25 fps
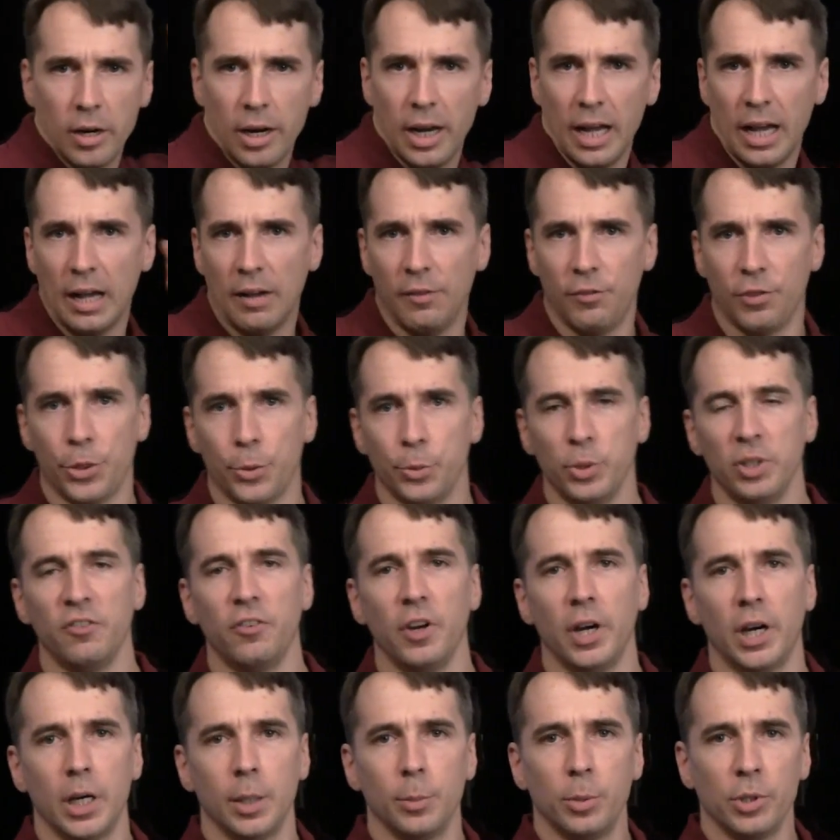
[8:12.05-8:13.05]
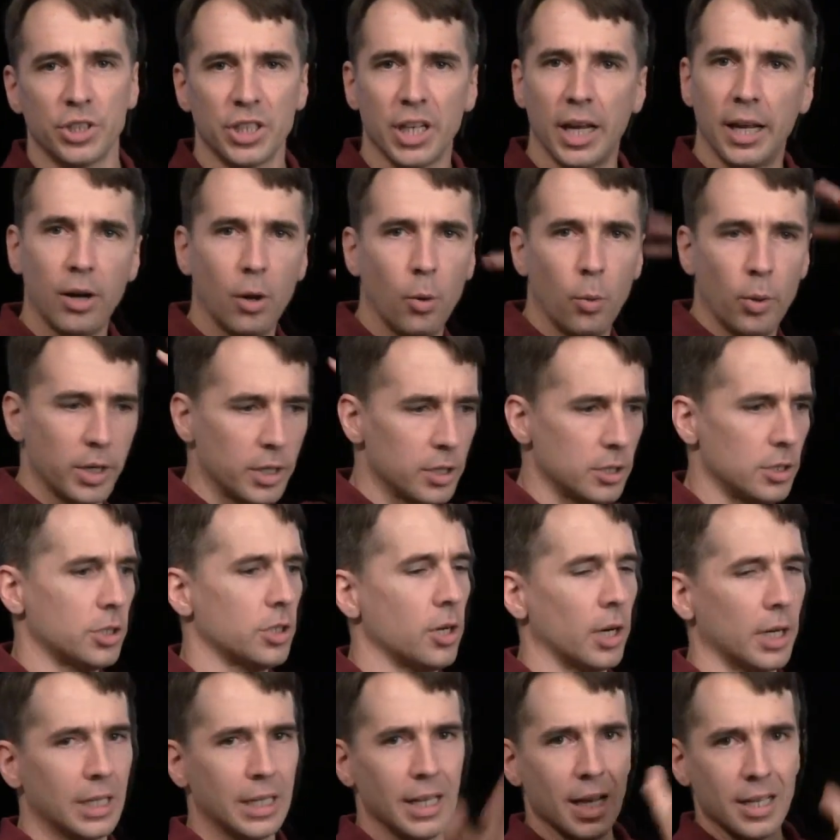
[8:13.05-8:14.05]
I have three variables, and I don't want to just
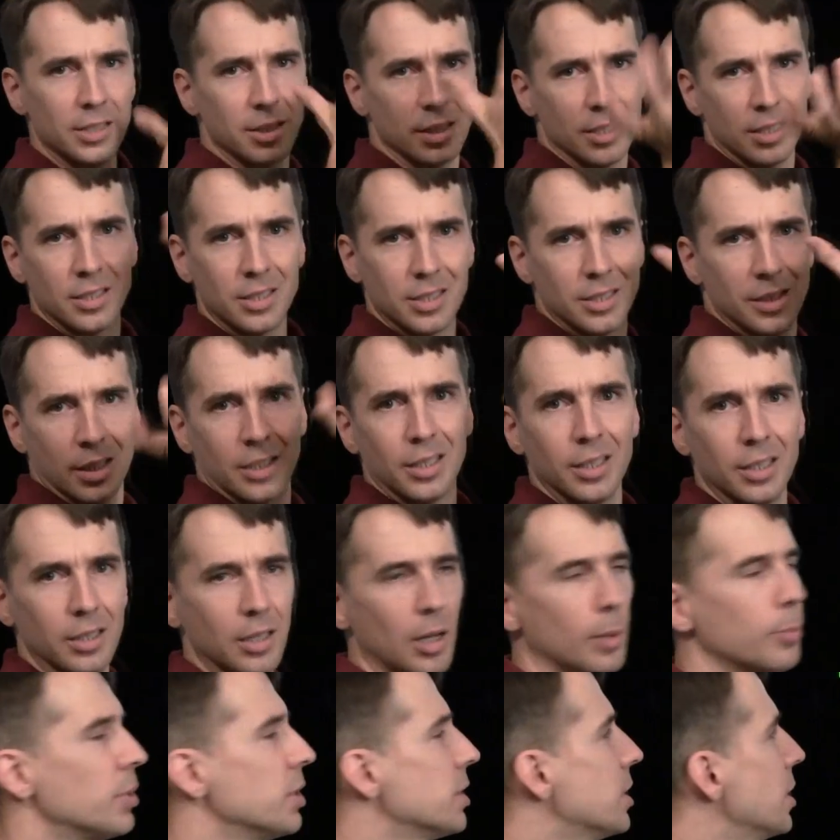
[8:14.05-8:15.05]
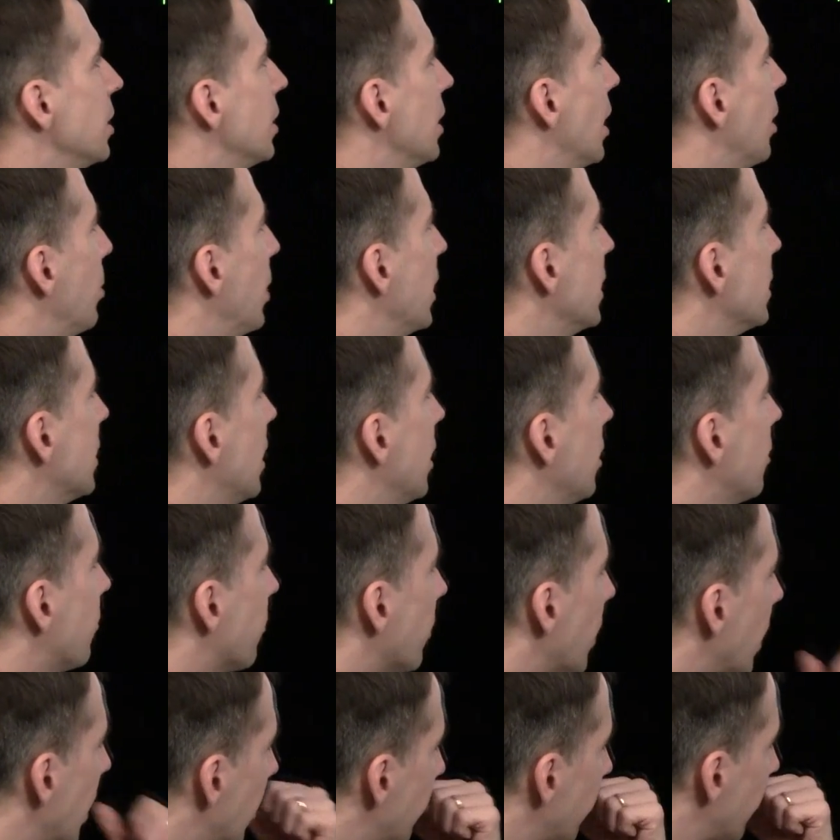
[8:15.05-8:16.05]
start guessing and sticking numbers in. That might take
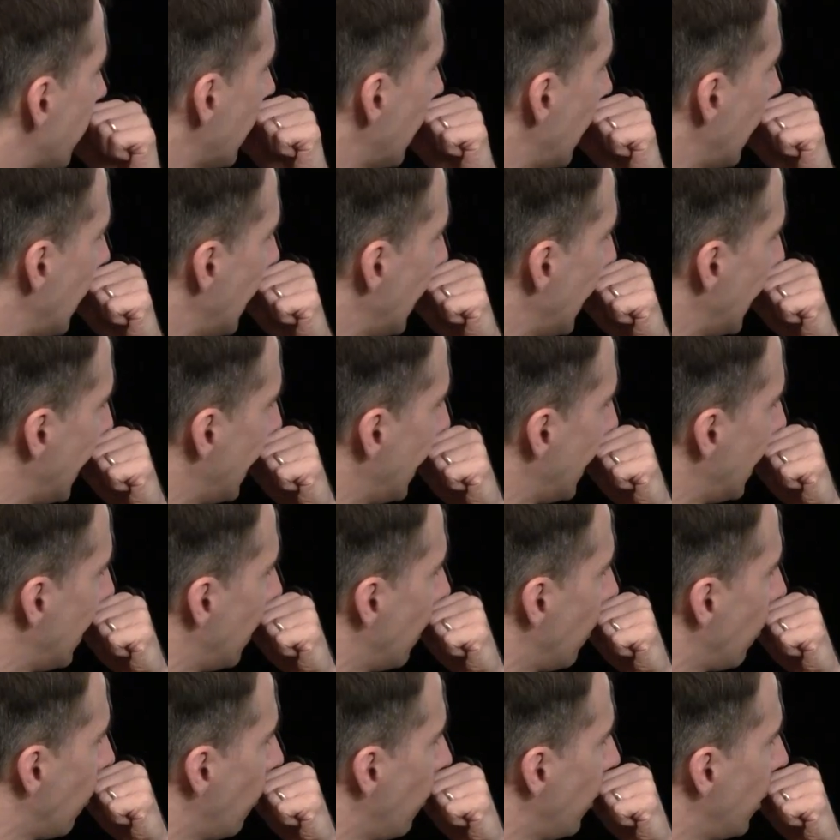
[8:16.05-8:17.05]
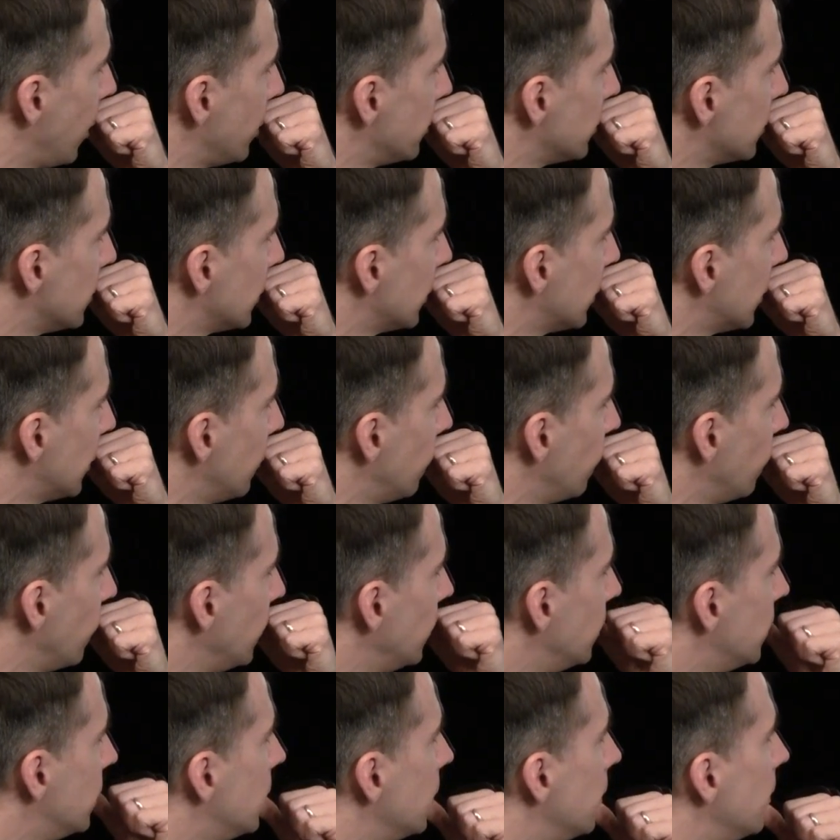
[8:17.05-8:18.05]
forever. What can we
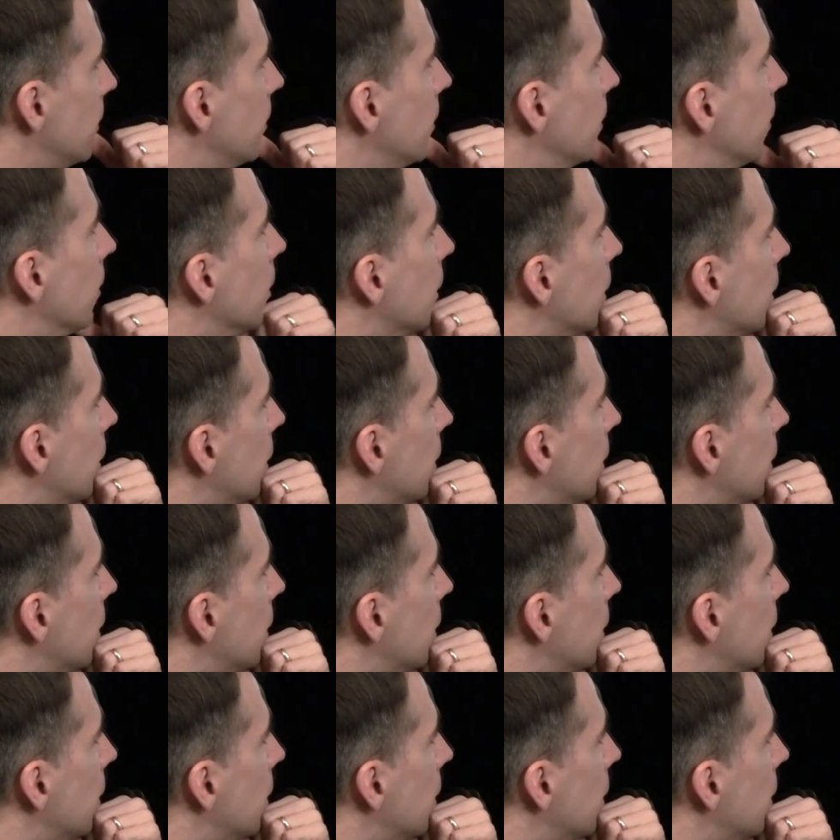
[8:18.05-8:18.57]
do?